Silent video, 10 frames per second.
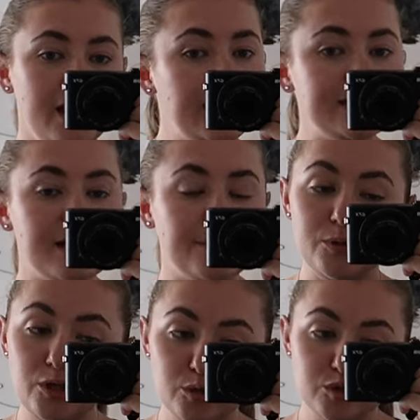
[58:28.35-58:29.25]
it is a
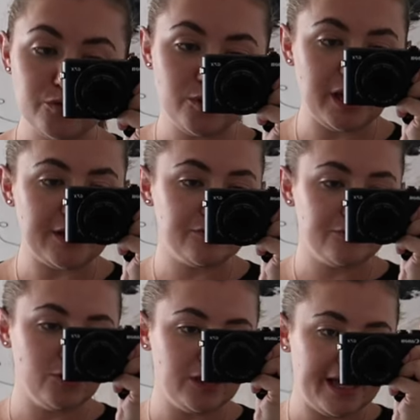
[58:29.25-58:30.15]
beautiful like
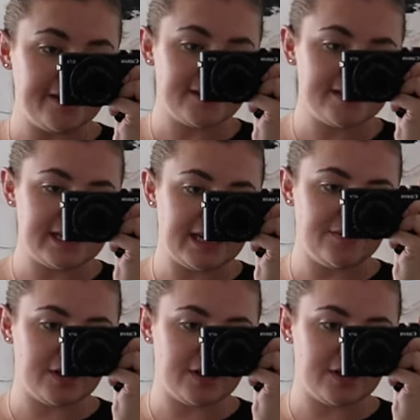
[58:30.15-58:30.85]
full length sleeve,